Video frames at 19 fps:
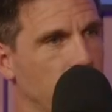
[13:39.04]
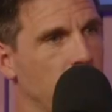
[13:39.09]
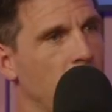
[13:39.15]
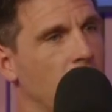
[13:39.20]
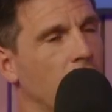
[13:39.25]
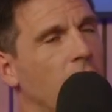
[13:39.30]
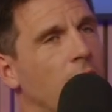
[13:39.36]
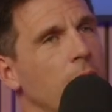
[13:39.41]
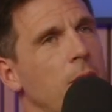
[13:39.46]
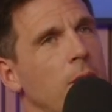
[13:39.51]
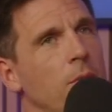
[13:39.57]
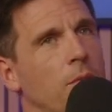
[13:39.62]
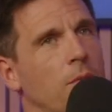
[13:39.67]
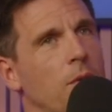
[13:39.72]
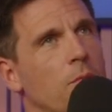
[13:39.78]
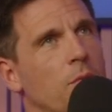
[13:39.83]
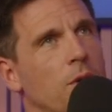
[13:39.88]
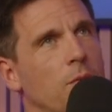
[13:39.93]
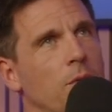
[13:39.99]
Yeah, I remember
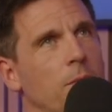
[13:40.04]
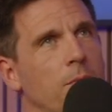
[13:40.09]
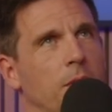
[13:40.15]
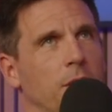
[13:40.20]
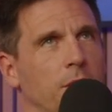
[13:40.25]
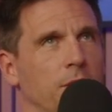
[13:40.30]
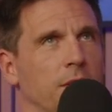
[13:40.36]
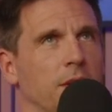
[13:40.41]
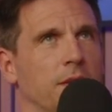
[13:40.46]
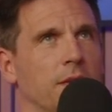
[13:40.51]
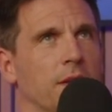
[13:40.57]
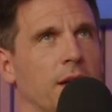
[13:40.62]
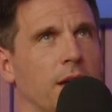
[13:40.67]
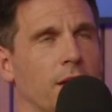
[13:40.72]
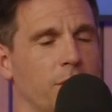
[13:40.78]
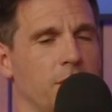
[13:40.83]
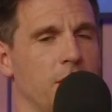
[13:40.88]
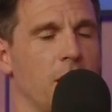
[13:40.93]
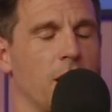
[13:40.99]
when we were building the
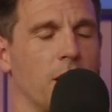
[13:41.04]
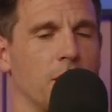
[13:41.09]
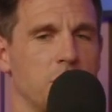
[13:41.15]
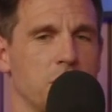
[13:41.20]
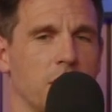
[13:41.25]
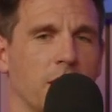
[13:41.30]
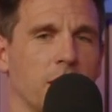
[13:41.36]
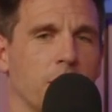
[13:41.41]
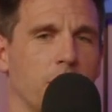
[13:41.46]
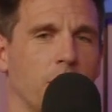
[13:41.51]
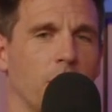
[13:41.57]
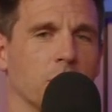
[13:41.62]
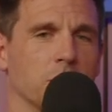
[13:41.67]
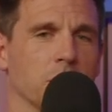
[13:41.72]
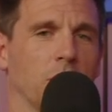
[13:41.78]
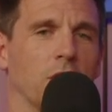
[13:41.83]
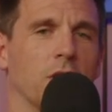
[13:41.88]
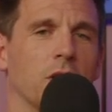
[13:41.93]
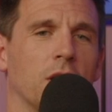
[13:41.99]
Healthy Heart Check at
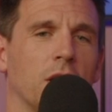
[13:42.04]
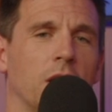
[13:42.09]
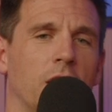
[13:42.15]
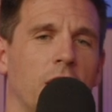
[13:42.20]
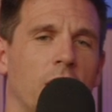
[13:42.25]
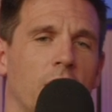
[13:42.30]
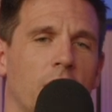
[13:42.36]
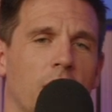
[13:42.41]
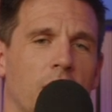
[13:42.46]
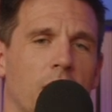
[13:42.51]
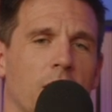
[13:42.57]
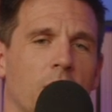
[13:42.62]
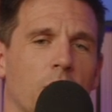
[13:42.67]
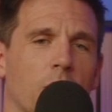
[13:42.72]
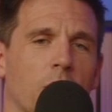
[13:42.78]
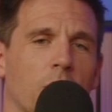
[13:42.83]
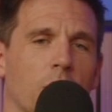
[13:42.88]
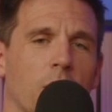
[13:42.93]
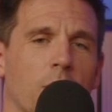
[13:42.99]
PocDoc,
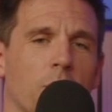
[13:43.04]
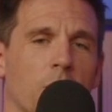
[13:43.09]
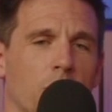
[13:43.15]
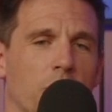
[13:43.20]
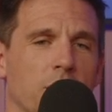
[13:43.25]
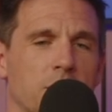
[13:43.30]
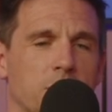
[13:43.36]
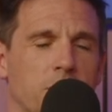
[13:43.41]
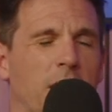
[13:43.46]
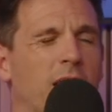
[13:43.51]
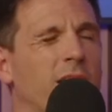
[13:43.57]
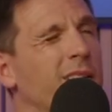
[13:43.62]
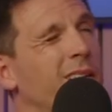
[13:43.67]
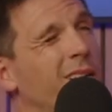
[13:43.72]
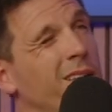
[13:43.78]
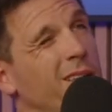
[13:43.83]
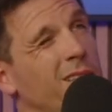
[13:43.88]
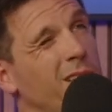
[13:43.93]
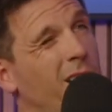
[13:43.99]
we
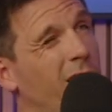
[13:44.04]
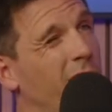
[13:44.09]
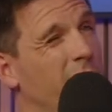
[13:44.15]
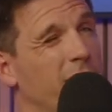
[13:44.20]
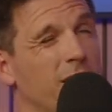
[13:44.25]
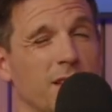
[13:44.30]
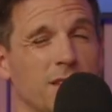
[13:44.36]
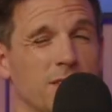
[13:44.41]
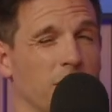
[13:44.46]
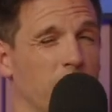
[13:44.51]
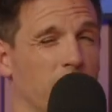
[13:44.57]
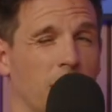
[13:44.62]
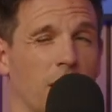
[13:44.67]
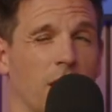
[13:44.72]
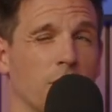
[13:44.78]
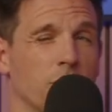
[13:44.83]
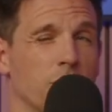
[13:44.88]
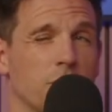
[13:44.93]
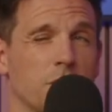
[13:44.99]
spent, I think,
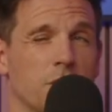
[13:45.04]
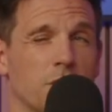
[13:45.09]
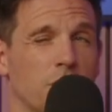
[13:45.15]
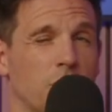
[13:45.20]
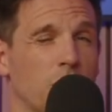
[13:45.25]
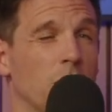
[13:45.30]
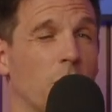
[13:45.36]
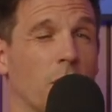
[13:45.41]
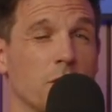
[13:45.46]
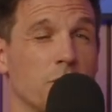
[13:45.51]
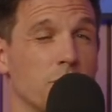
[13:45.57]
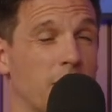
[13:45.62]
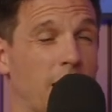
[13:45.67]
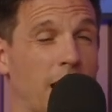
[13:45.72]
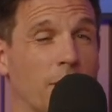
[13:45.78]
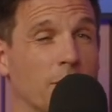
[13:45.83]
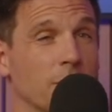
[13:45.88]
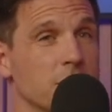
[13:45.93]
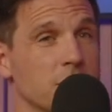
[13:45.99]
100, 200
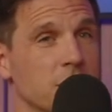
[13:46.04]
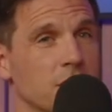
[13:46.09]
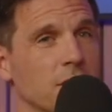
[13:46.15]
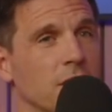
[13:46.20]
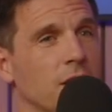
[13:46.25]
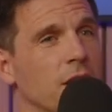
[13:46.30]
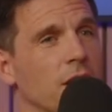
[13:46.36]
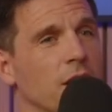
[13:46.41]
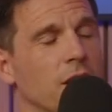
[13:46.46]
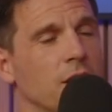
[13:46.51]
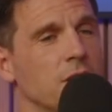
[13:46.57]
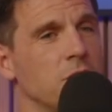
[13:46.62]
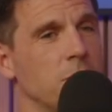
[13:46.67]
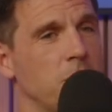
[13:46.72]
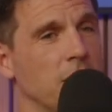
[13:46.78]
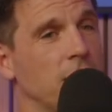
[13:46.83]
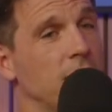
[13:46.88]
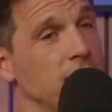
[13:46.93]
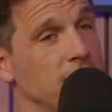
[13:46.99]
hours
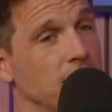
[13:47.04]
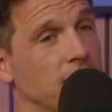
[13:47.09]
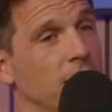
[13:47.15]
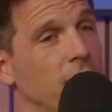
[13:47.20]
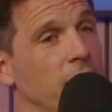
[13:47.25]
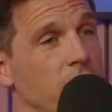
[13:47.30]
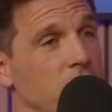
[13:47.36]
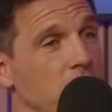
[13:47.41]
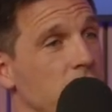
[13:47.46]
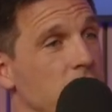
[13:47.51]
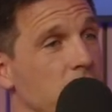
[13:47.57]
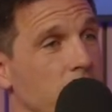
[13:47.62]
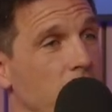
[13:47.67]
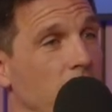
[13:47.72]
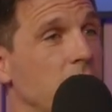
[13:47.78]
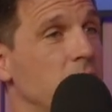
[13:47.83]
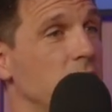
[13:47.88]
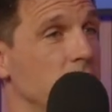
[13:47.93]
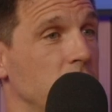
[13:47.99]
speaking to clinicians and
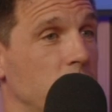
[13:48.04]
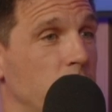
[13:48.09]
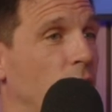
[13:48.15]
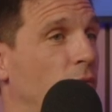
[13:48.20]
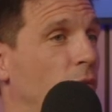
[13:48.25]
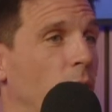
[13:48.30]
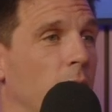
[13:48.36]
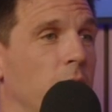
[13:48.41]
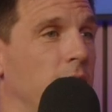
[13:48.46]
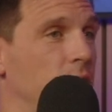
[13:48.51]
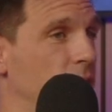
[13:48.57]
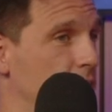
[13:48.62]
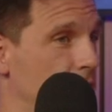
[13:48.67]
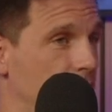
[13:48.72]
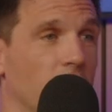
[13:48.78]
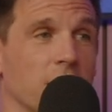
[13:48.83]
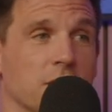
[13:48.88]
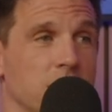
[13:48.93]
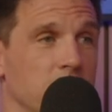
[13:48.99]
patients before we even
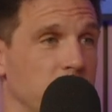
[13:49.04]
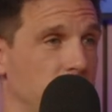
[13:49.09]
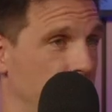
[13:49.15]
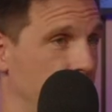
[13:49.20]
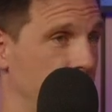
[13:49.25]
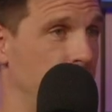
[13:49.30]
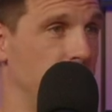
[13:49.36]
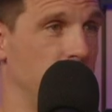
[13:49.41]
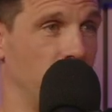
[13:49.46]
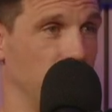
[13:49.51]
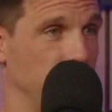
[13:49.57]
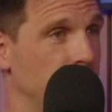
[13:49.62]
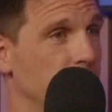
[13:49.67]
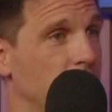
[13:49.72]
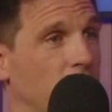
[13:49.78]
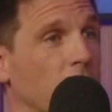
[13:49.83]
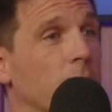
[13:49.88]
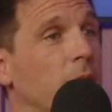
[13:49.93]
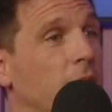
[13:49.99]
started
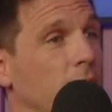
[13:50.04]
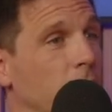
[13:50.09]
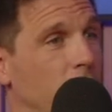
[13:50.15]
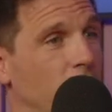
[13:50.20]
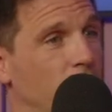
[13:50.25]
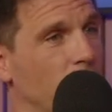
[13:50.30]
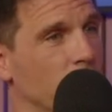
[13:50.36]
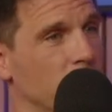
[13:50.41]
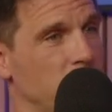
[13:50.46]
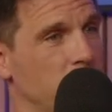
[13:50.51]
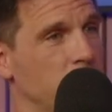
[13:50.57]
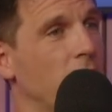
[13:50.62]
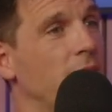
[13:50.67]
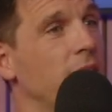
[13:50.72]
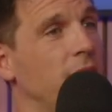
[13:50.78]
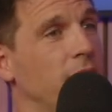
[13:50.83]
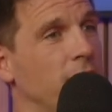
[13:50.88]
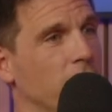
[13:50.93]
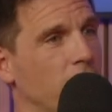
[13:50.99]
developing, before
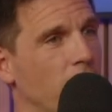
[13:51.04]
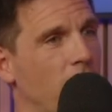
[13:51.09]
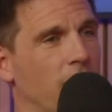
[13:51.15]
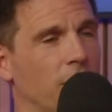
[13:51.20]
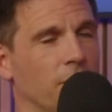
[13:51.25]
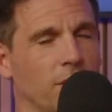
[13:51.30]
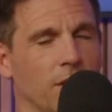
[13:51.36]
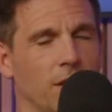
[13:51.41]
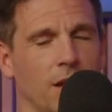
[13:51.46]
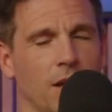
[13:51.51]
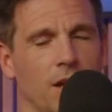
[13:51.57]
Spade hit the ground.